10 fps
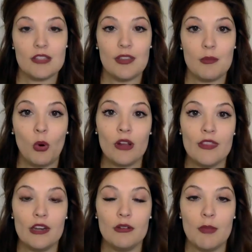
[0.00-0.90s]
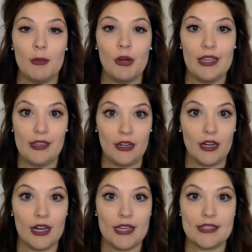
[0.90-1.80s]
the important thing to remember
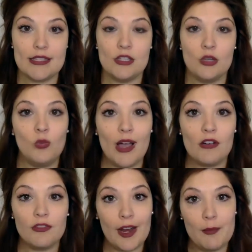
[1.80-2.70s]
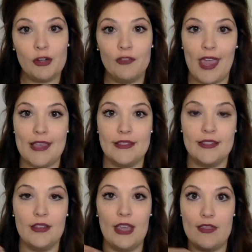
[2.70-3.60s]
here is to well frame your face
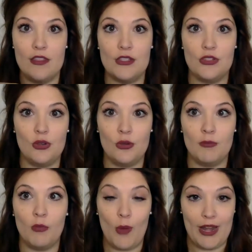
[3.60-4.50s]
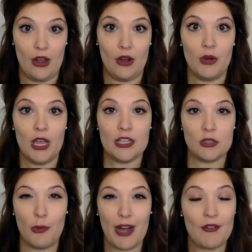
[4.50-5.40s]
in the zoom window.
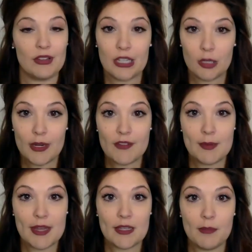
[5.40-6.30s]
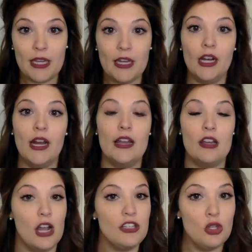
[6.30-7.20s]
So we want to have a little bit of space up here,
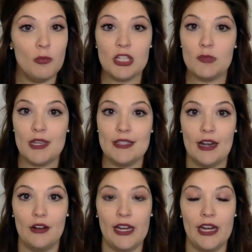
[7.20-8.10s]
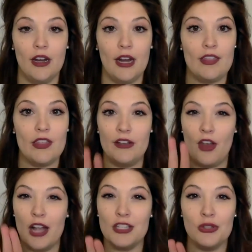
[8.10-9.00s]
not too much space down here, and then
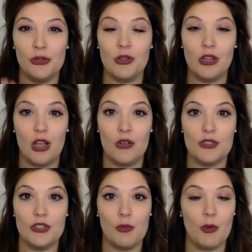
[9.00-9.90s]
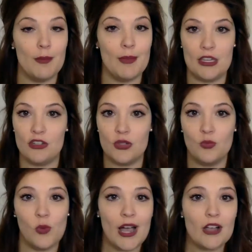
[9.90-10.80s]
not too close. So you want to be
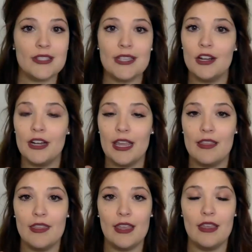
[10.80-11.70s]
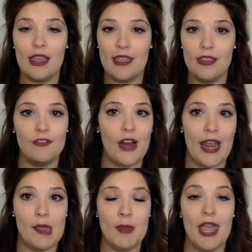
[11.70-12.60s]
just well centered in the
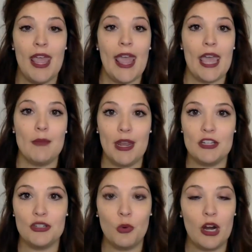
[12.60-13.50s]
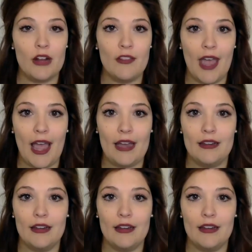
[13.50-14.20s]
frame, and make sure that